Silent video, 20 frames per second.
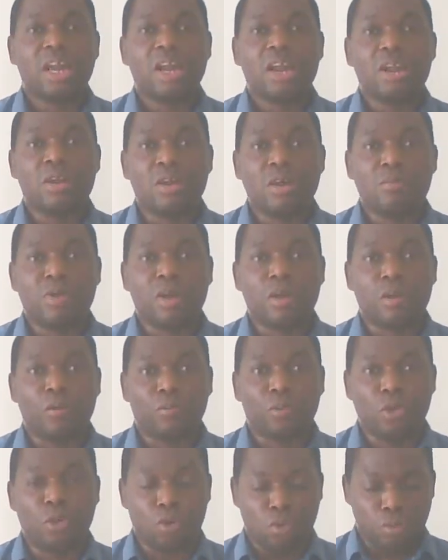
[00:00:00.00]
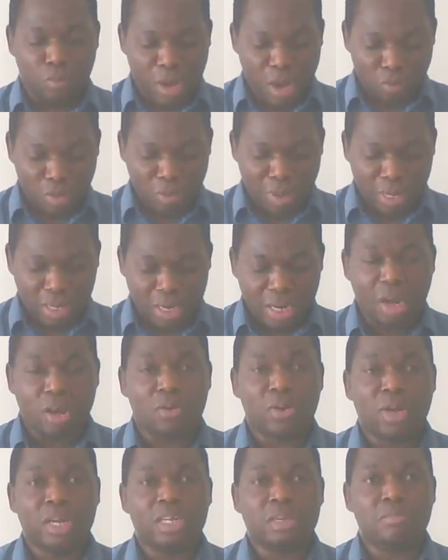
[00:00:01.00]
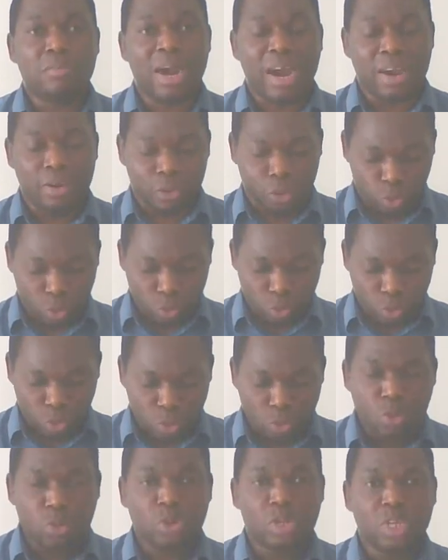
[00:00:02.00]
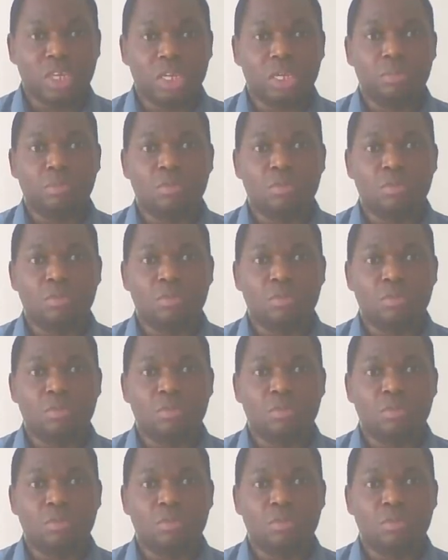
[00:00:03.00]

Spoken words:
A number of Yoruba women that are already married to you,